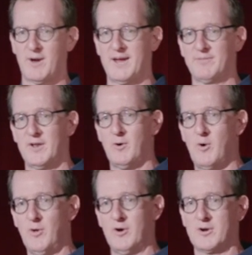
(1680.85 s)
rate than
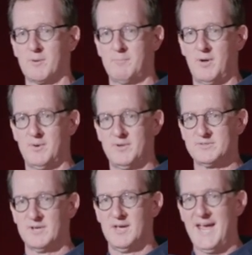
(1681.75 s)
older
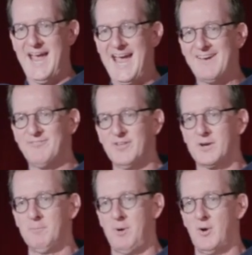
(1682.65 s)
components. Half the
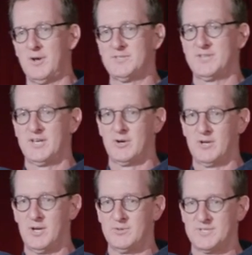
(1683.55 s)
components that
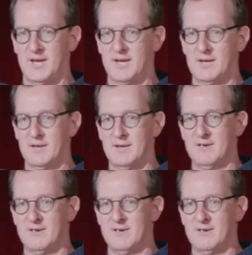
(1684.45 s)
you're using,